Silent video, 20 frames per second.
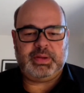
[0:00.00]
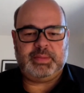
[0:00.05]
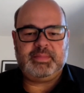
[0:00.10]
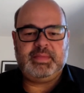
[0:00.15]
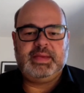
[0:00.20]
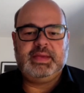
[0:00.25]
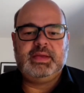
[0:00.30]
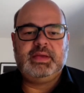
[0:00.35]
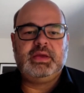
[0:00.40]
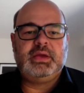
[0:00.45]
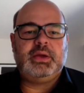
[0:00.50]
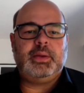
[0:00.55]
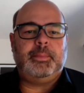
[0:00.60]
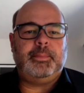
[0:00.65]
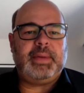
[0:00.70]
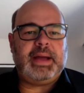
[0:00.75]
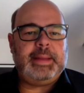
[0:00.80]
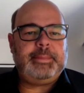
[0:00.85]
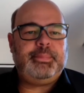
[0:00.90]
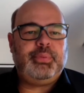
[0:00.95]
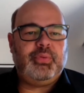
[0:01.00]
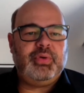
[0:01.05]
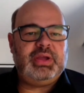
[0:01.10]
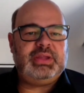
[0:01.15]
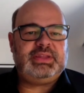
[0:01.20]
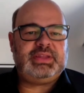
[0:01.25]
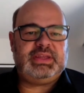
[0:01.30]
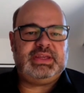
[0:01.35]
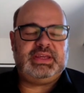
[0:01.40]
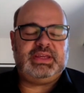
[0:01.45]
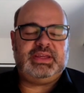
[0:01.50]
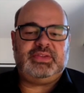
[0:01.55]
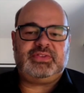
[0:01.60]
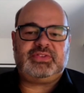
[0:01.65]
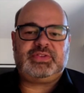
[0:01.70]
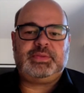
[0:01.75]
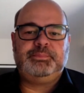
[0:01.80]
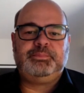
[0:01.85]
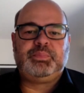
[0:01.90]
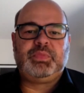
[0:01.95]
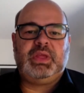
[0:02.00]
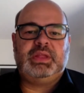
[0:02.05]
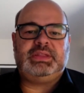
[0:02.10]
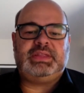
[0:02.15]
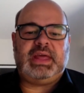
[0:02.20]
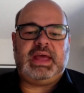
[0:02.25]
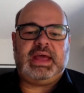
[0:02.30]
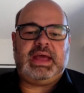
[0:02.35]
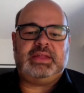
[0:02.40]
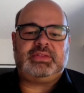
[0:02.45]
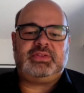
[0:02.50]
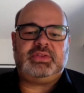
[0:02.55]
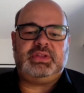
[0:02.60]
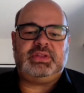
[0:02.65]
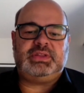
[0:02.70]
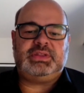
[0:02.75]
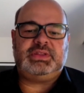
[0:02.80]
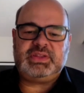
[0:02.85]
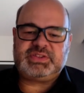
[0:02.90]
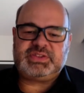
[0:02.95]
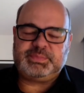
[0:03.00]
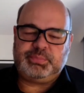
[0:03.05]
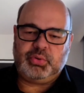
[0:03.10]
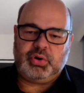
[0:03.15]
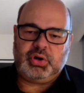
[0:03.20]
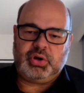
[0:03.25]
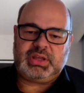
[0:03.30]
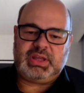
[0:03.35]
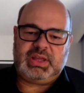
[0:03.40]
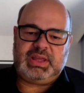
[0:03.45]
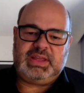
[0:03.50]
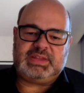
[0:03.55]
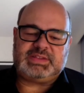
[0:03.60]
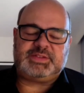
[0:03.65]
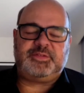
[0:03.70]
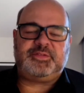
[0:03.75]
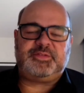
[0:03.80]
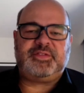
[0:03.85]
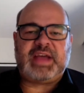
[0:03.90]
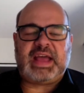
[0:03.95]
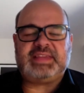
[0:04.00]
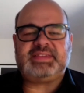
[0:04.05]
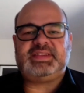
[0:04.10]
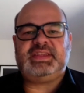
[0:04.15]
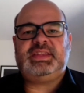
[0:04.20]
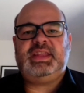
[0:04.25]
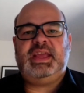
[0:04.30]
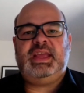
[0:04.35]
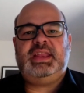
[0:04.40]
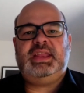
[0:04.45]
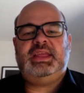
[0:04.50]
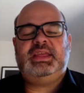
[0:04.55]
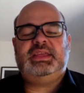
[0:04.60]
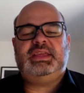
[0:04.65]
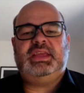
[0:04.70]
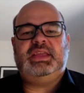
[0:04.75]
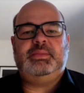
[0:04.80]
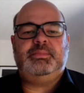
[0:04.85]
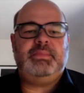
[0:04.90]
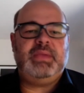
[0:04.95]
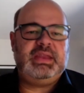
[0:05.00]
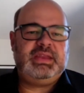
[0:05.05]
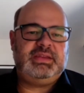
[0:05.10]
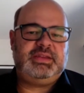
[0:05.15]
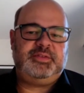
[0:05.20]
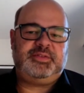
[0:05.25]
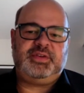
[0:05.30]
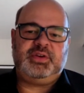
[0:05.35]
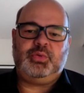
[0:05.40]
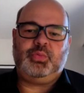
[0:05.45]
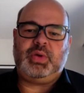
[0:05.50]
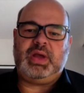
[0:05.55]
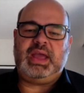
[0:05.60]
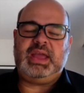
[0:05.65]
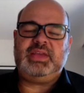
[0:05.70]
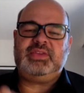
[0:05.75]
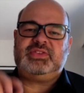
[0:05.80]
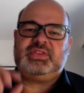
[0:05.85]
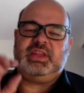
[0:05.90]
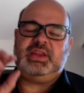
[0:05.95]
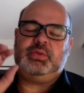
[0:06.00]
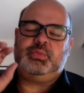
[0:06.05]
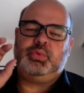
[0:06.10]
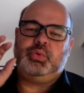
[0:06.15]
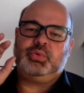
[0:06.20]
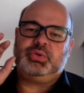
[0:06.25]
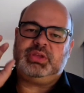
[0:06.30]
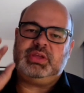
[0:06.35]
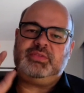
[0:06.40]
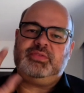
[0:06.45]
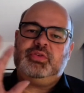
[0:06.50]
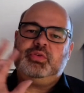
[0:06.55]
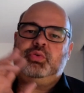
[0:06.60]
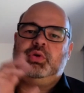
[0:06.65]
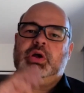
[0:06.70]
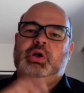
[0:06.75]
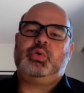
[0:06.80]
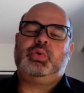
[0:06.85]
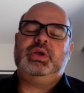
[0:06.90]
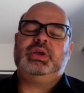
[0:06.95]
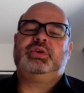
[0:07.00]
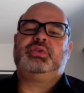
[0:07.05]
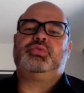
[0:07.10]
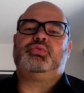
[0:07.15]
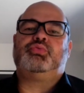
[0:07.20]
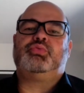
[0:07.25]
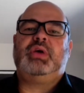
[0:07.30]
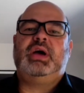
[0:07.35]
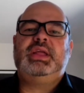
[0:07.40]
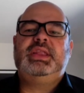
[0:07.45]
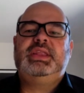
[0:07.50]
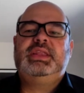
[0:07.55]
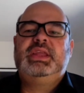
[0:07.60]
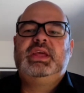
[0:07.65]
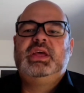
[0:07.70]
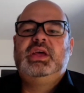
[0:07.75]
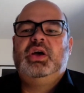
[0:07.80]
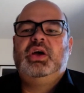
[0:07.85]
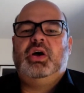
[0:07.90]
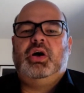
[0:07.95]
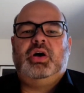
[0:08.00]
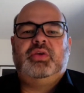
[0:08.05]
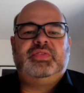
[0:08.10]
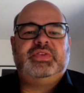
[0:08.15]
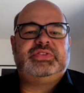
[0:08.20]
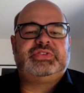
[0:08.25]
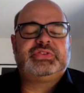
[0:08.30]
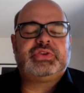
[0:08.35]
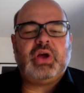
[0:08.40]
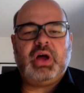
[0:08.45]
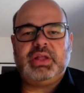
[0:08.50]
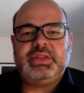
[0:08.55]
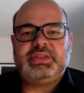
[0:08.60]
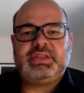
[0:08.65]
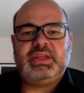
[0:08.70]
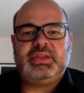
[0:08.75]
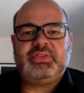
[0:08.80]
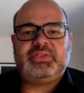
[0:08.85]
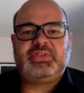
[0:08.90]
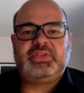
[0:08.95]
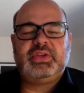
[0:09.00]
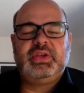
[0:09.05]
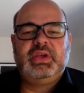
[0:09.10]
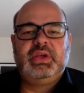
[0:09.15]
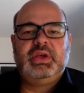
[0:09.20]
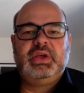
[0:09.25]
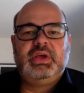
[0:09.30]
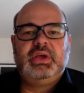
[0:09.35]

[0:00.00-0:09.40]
But my point is that this book is fascinating in many different ways, and it will give you a quick run of its contents.